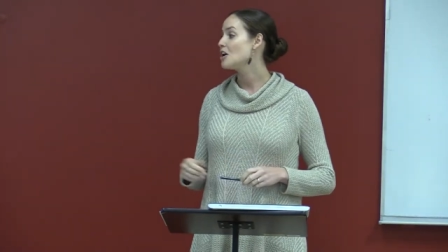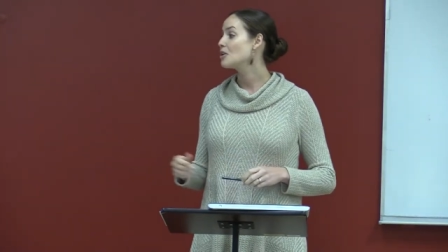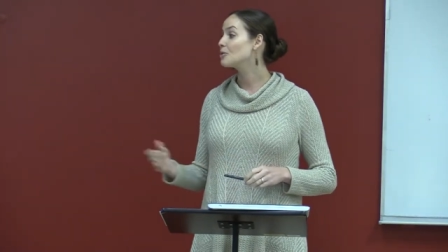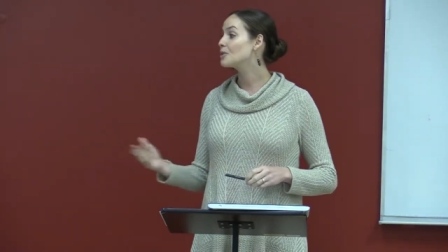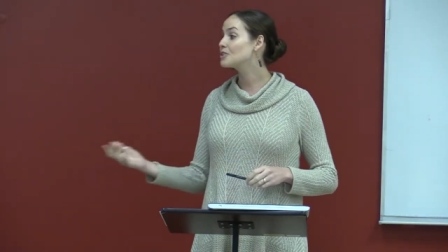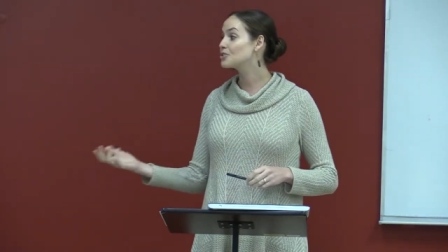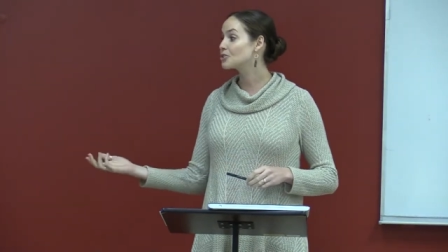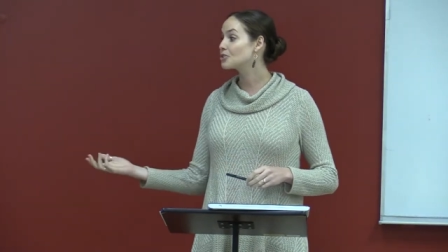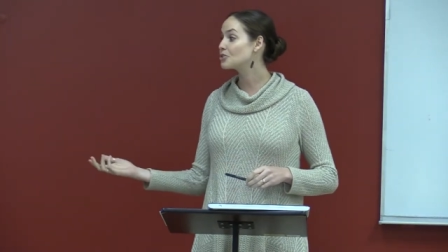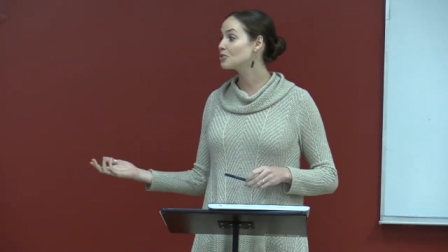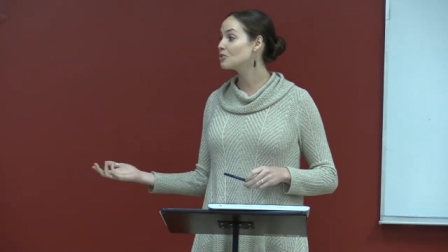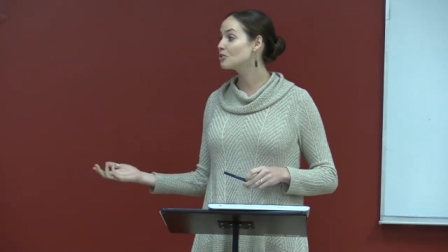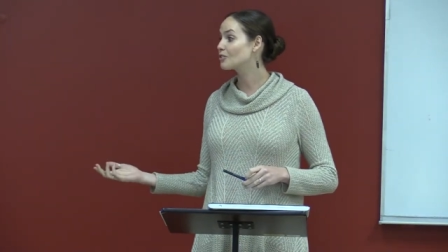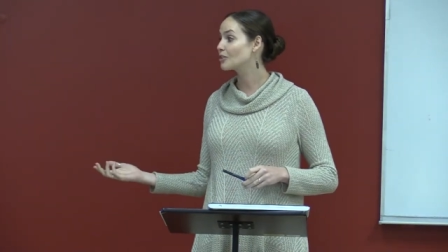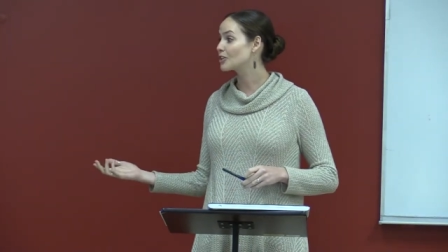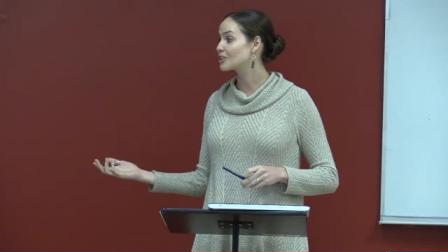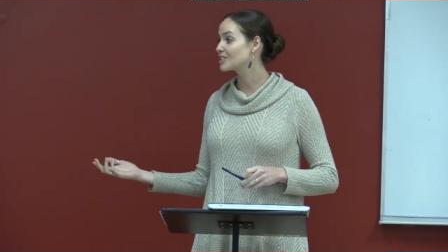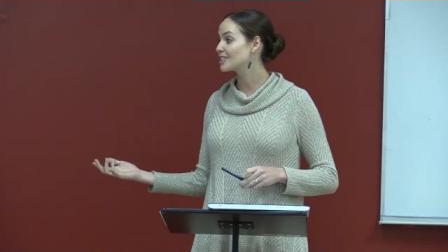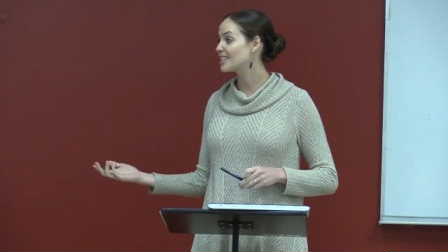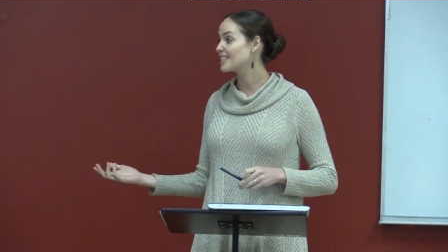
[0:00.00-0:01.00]
Research
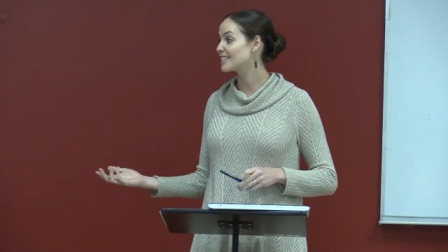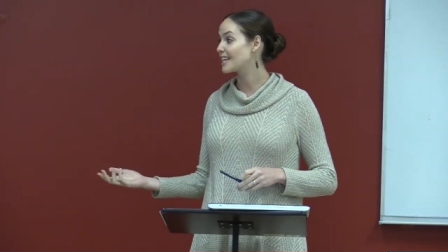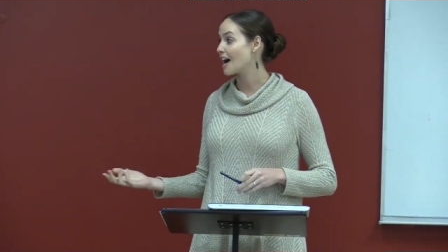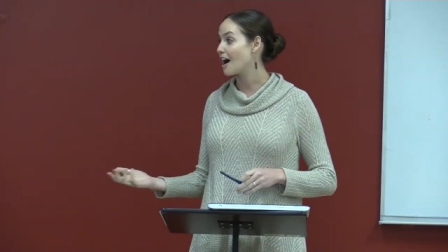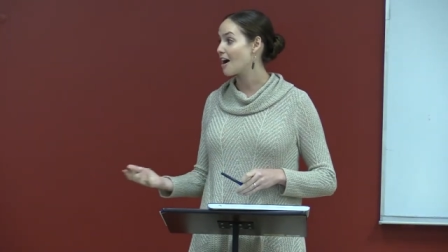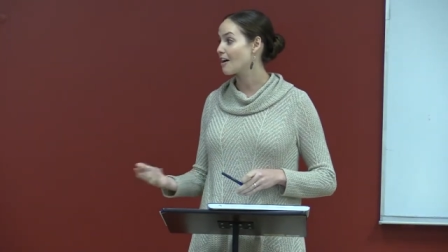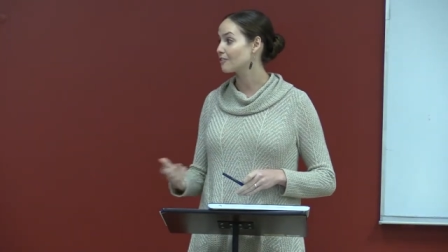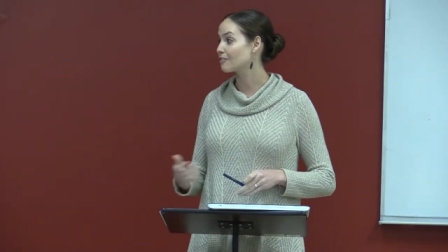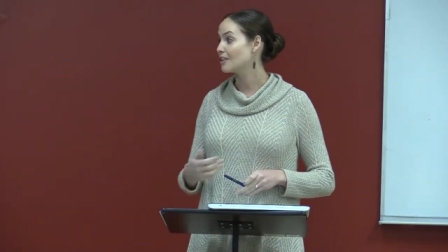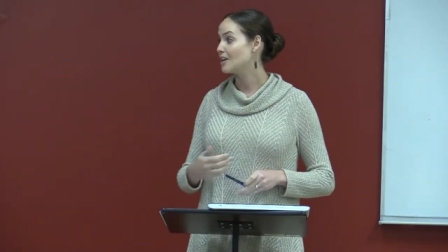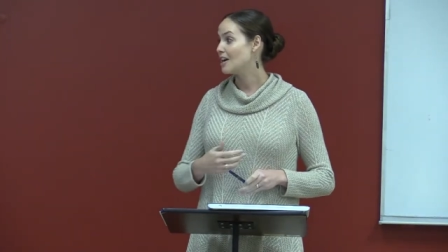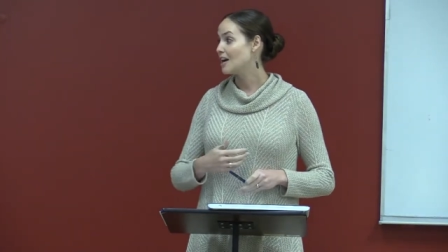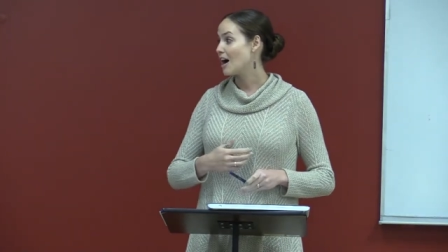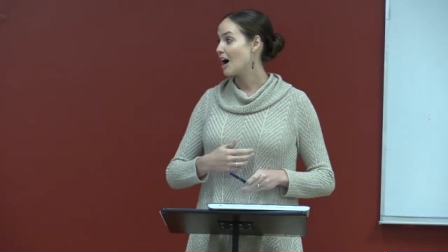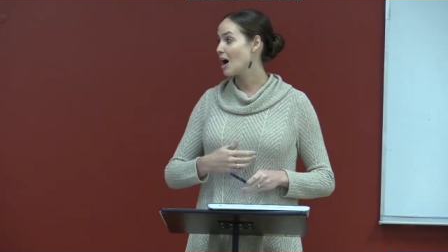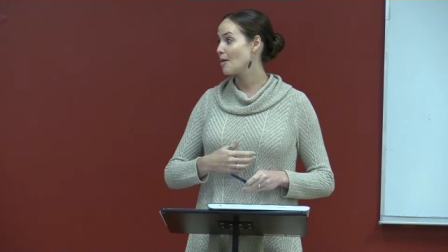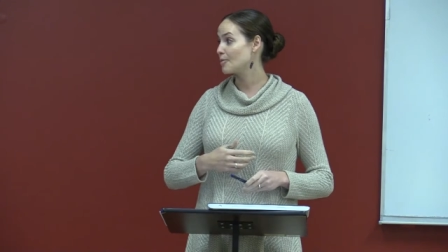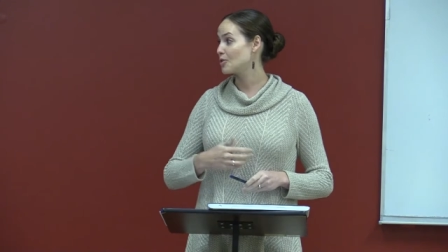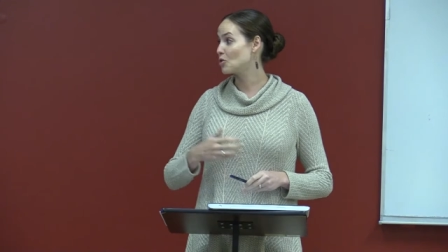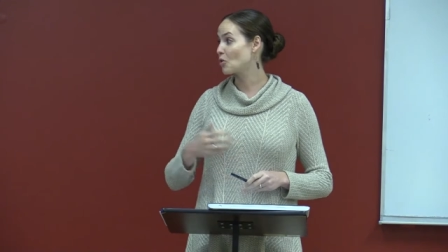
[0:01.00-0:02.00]
universities have um,